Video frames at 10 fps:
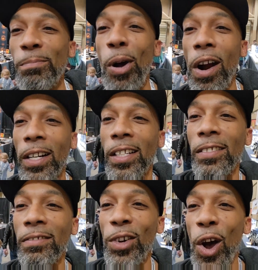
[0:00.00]

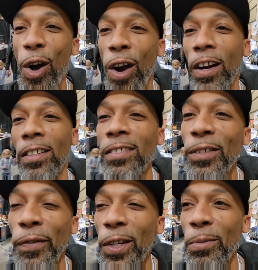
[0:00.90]
partying hard.
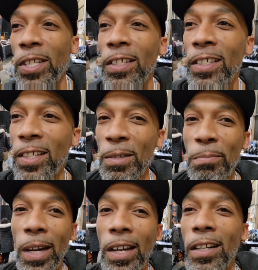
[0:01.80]
You feel me?
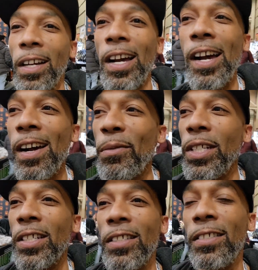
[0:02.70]
But uh, we
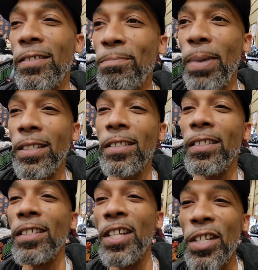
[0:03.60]
just about
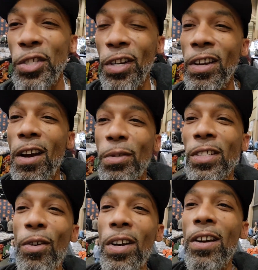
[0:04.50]
to show y'all what's
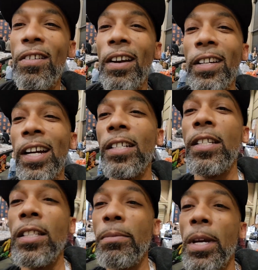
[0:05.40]
going on out here at
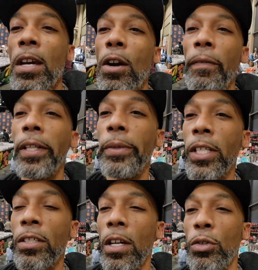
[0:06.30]
Tinley, man. Hopefully we
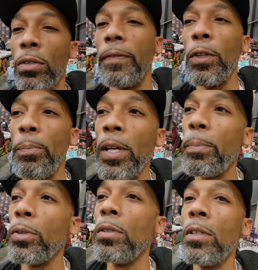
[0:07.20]
can talk to a few
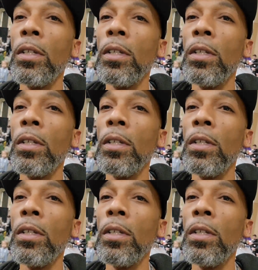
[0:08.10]
people